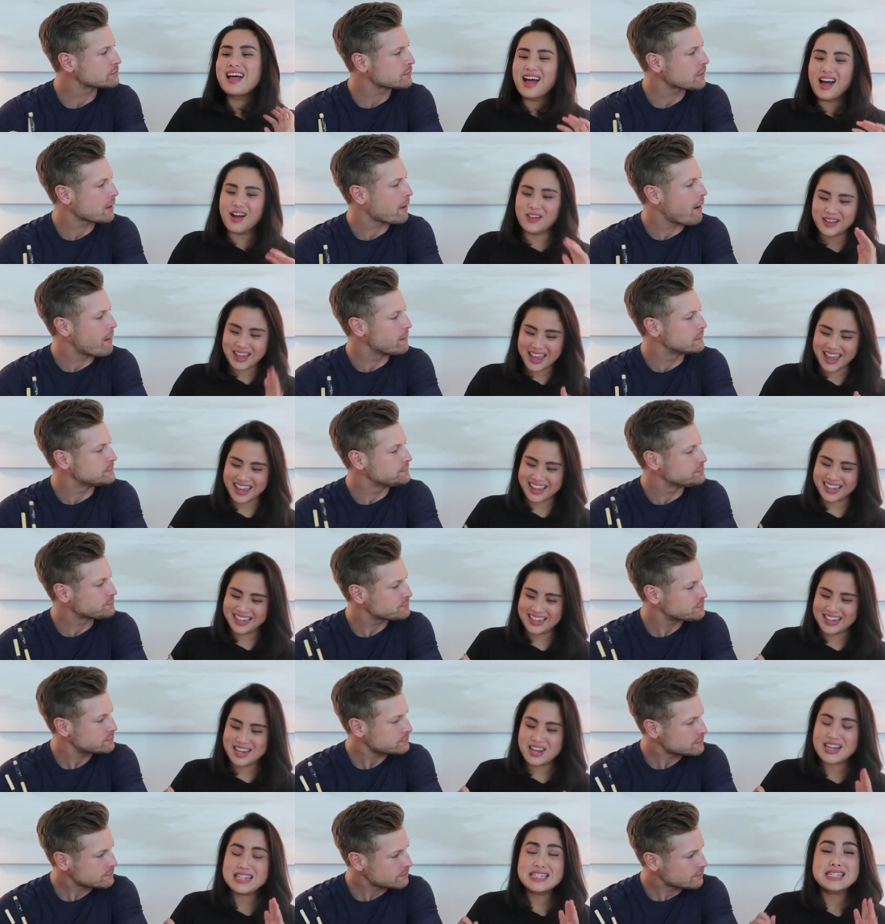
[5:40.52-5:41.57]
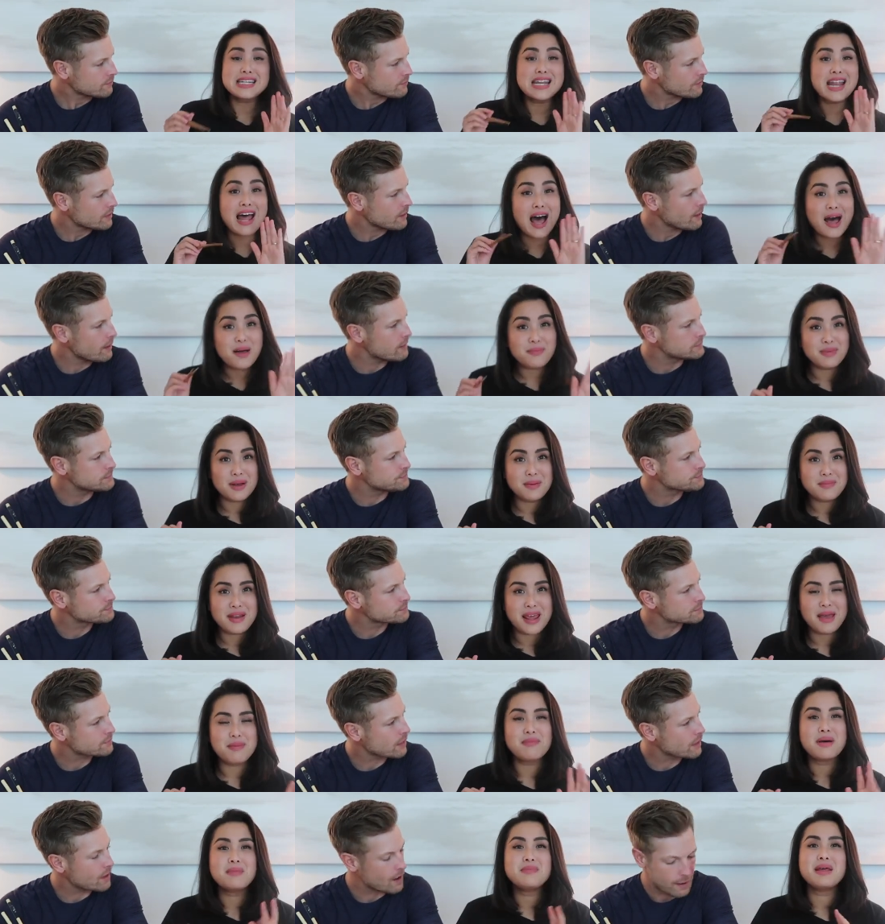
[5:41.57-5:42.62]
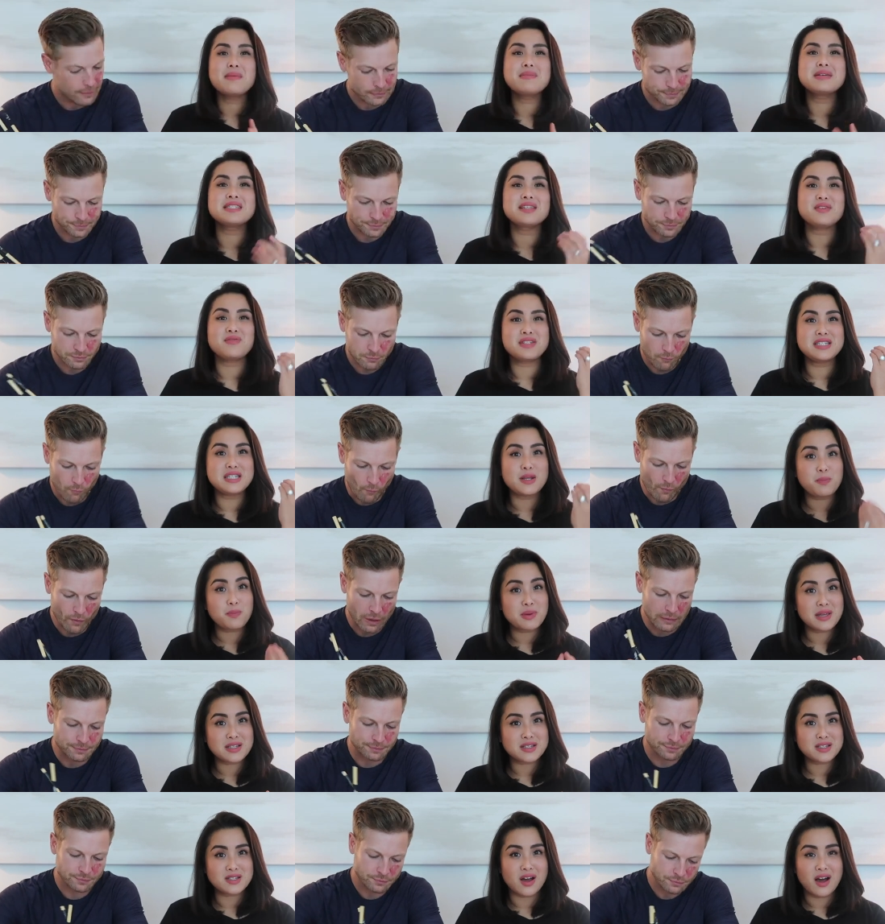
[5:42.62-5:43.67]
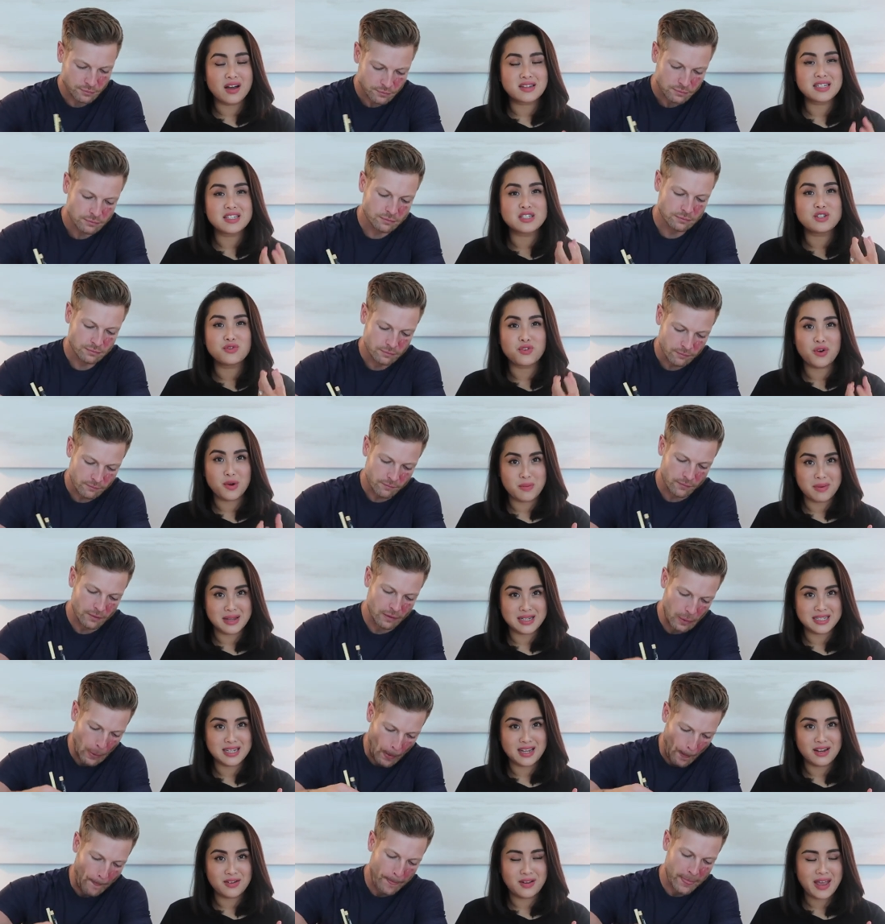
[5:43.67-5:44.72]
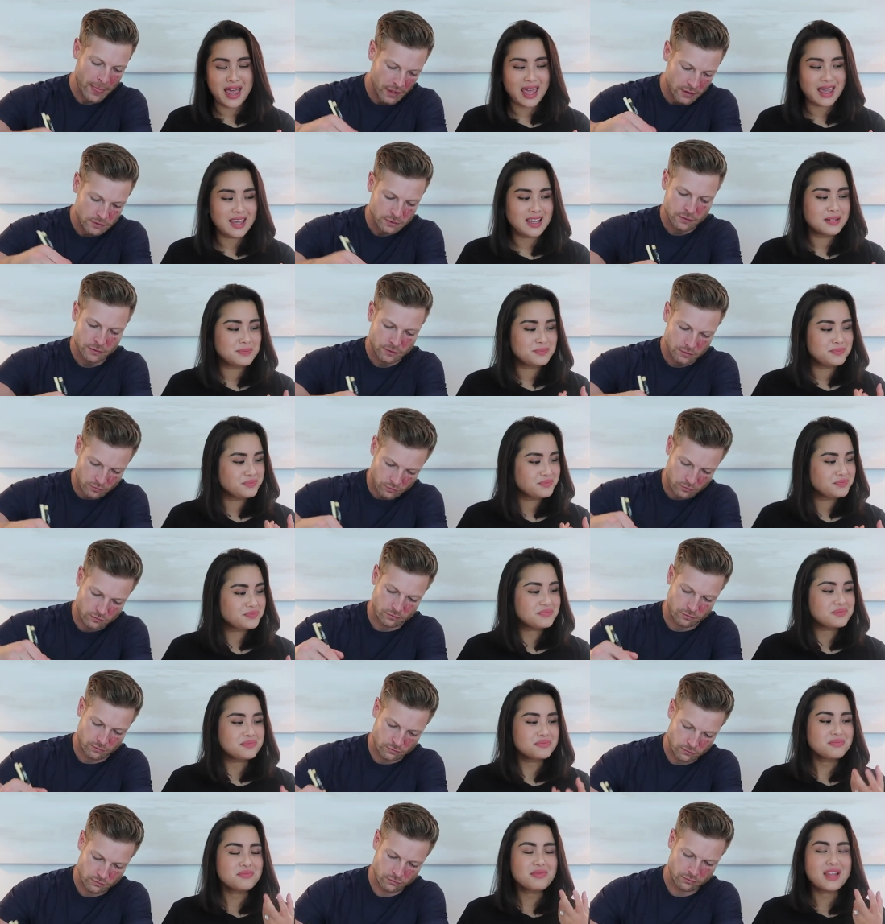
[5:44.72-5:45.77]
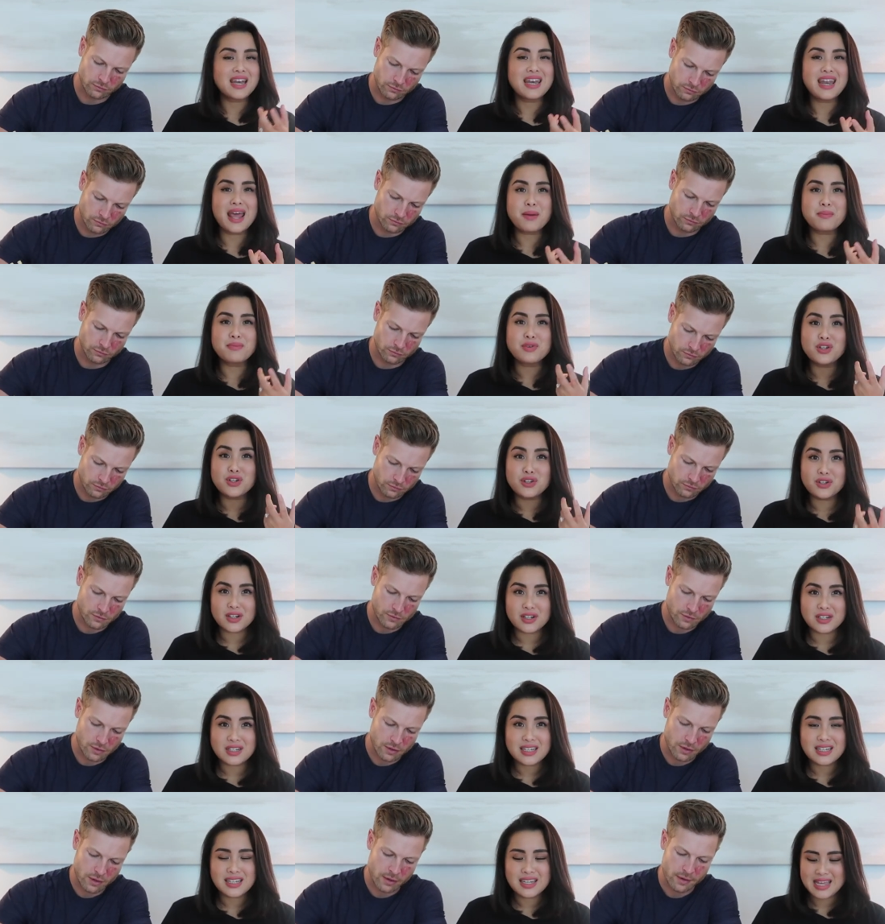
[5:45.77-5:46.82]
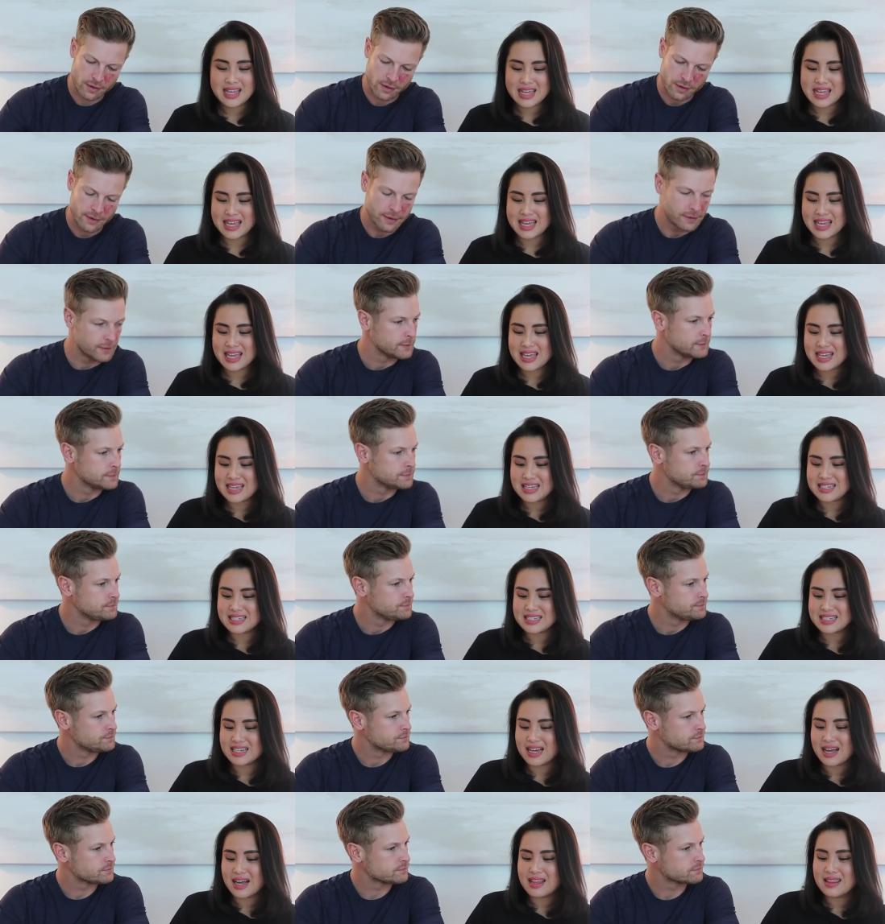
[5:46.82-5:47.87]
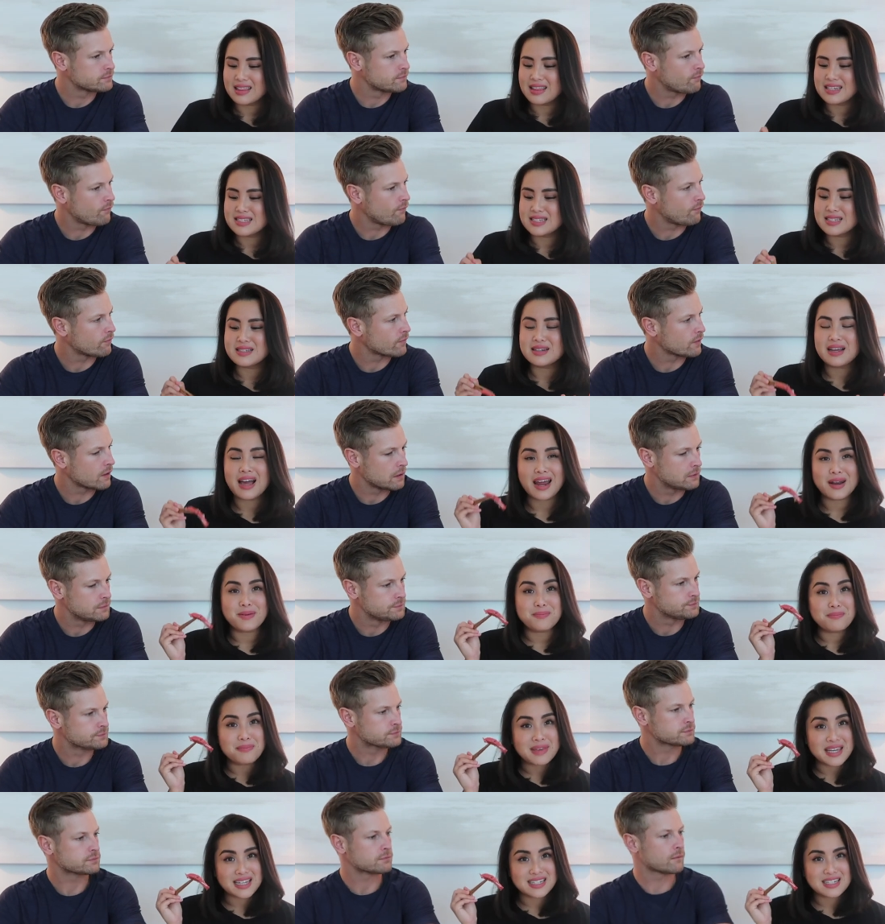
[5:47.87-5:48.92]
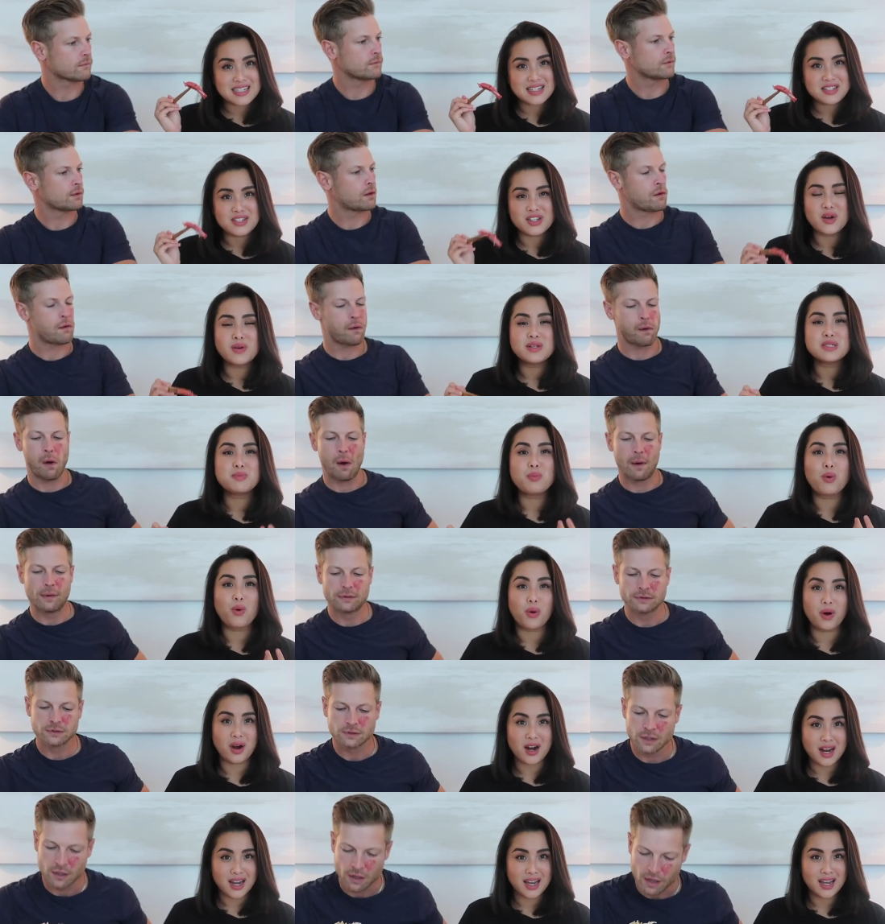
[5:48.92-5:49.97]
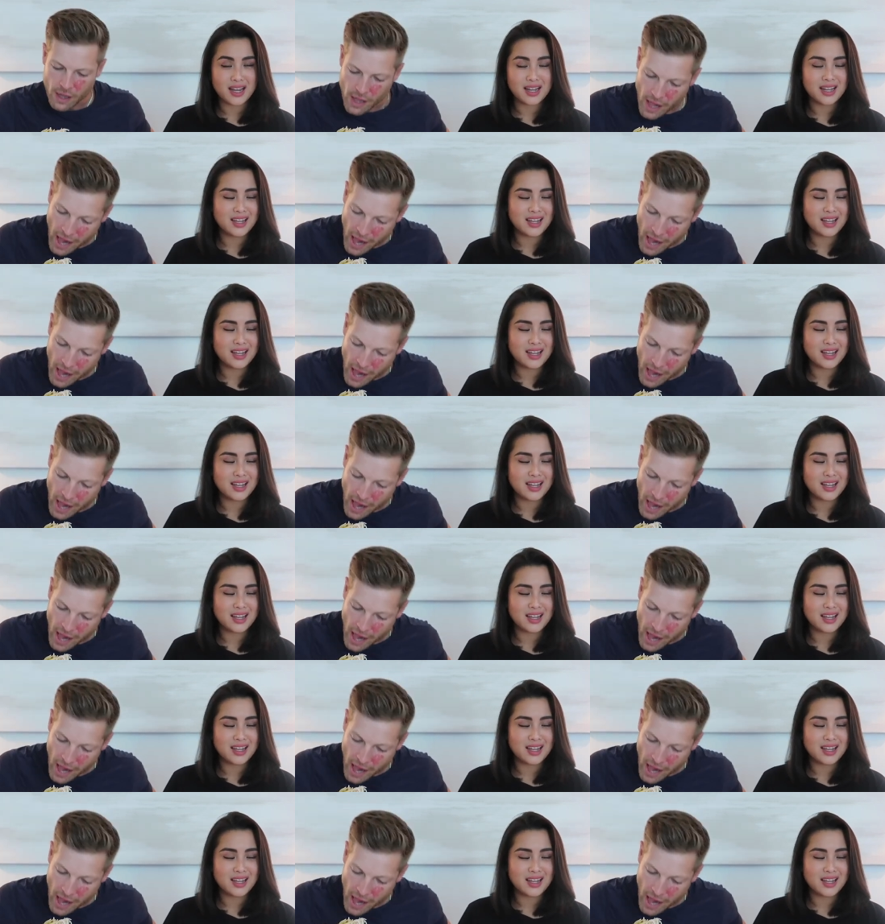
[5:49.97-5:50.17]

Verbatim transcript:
Speaker 1: Okay, it's not mum nem. Mum nem is a dipping sauce. It's fermented, okay? Nem nuong is this kind of meat, so it's pork.